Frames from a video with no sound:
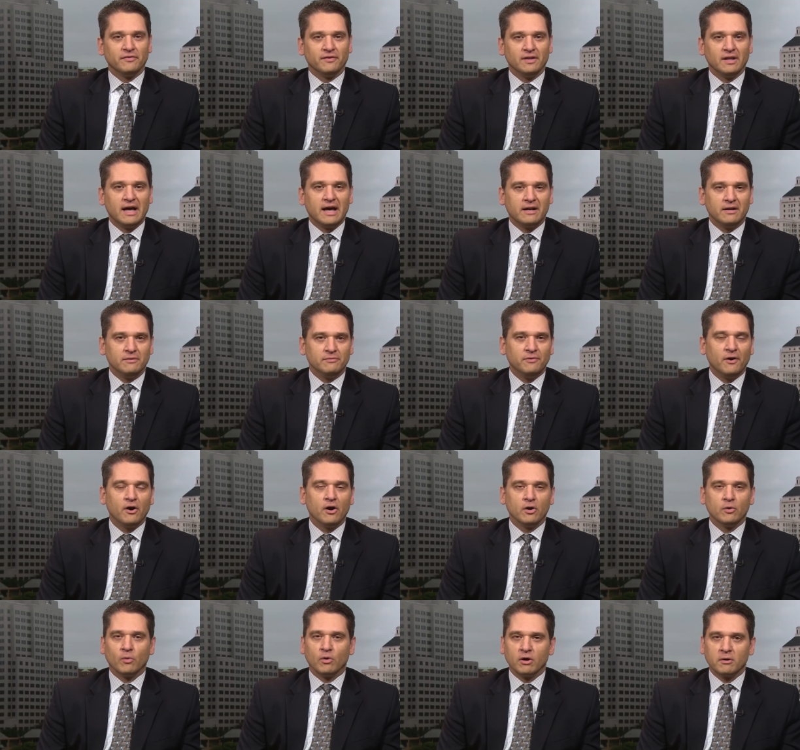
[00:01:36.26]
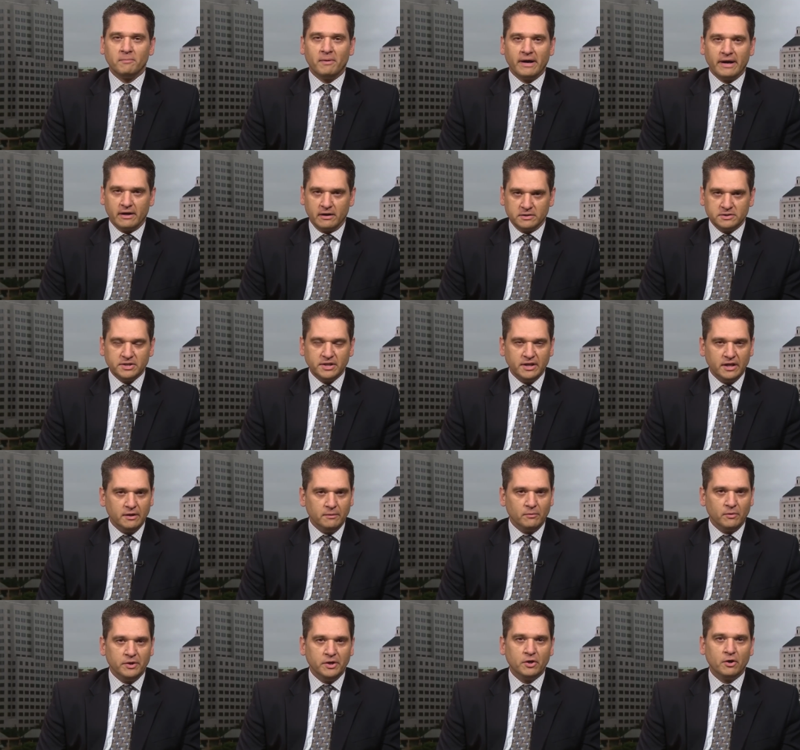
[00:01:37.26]
of a lot of hard work by our
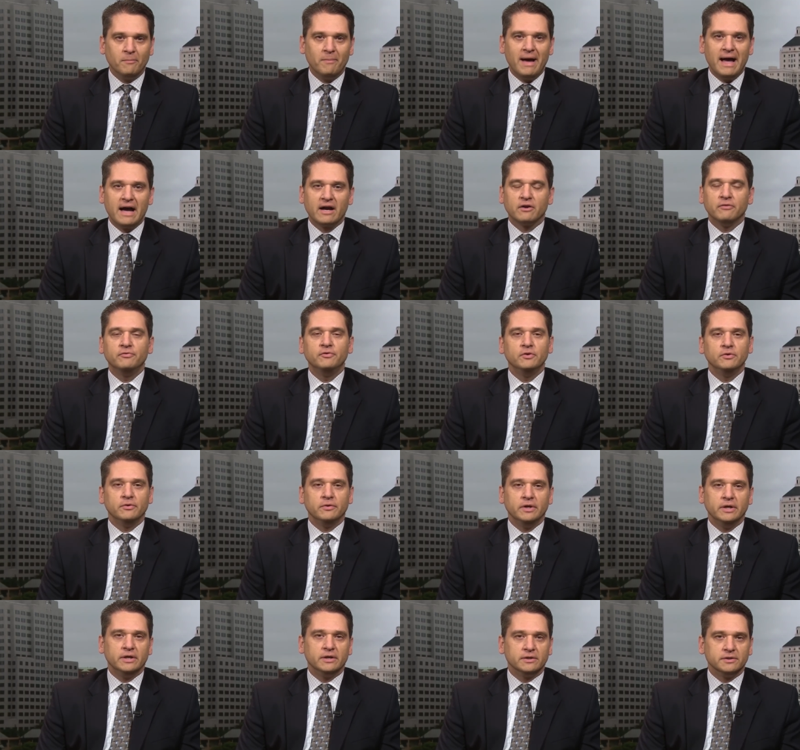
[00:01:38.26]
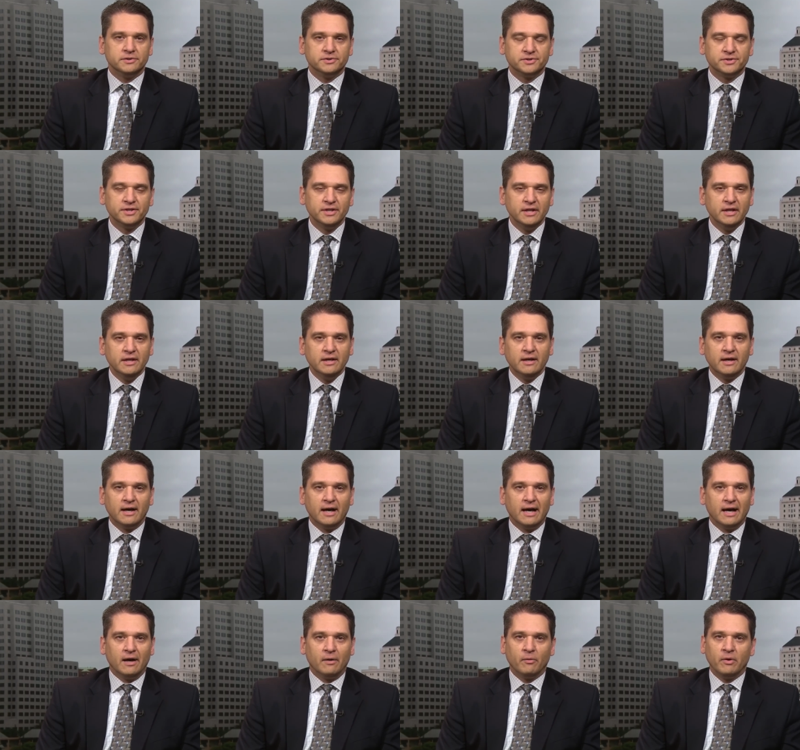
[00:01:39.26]
team. When you go back a few years,
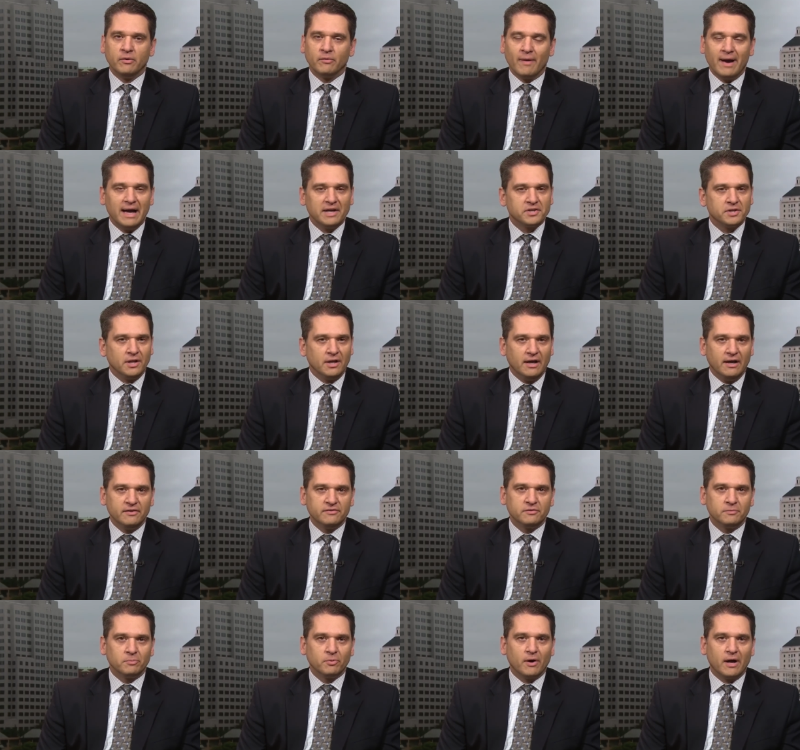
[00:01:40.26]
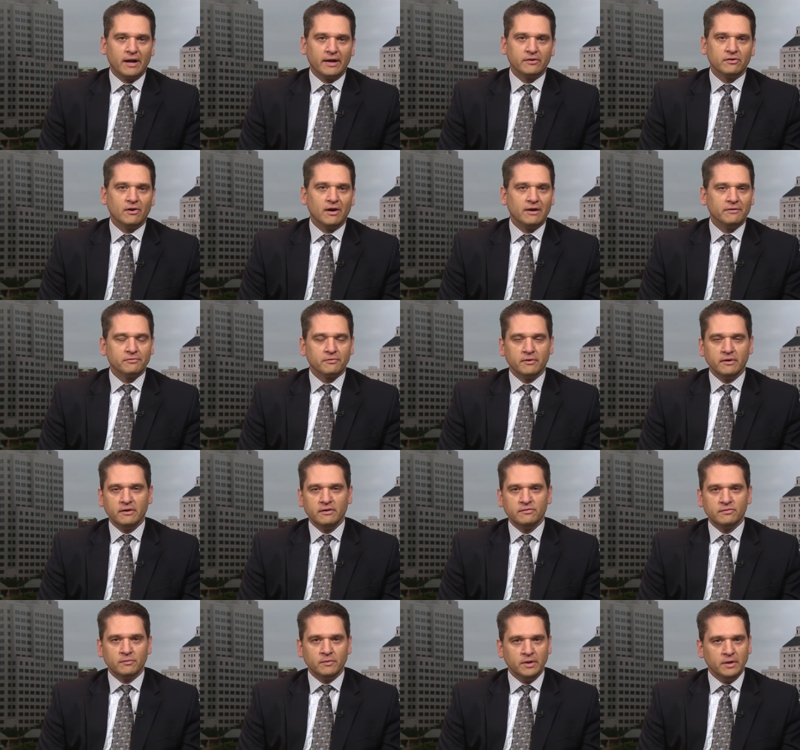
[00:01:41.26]
uh, we rationalized some product
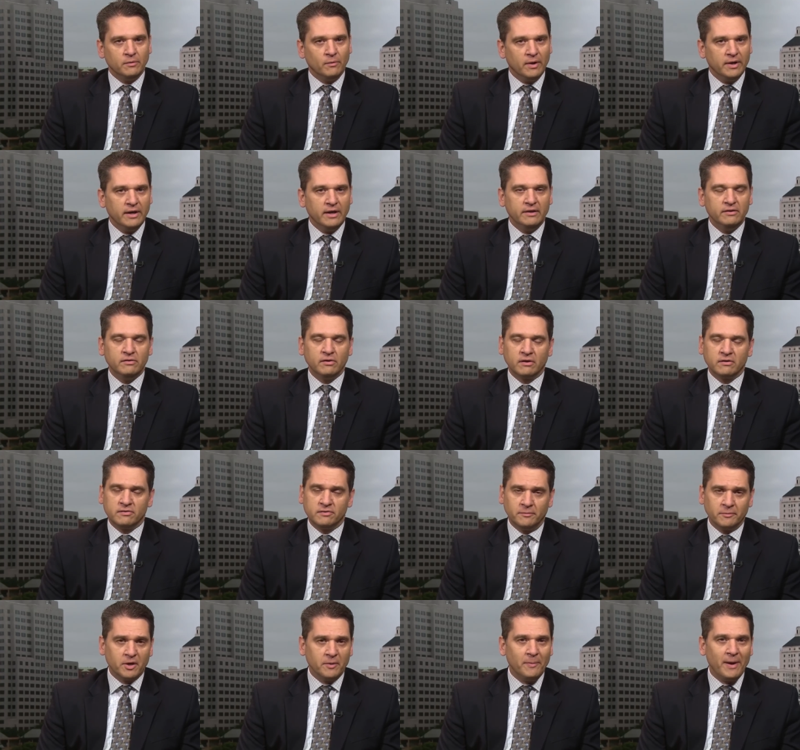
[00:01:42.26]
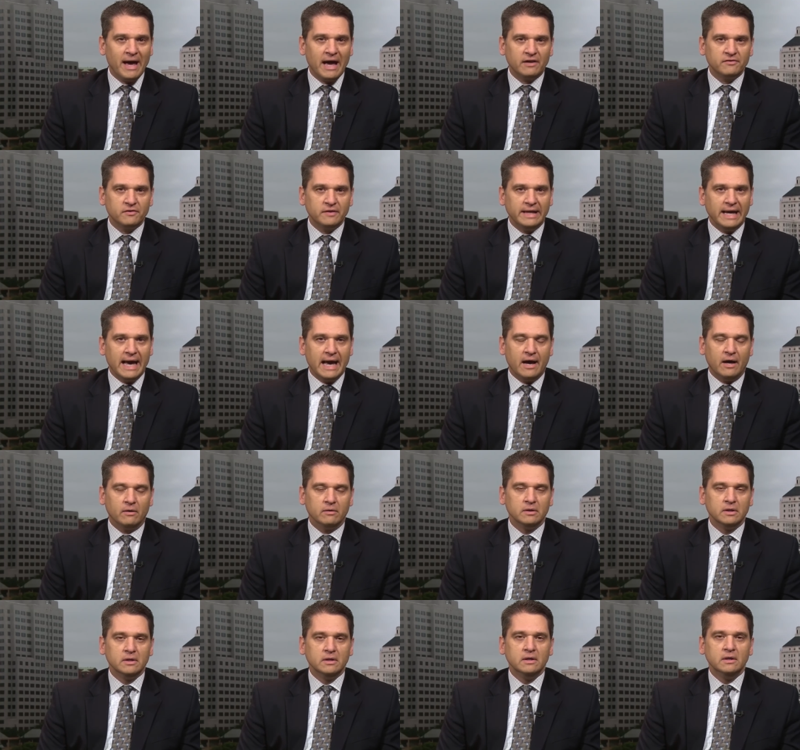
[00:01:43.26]
offerings. We went ahead, took some capacity out.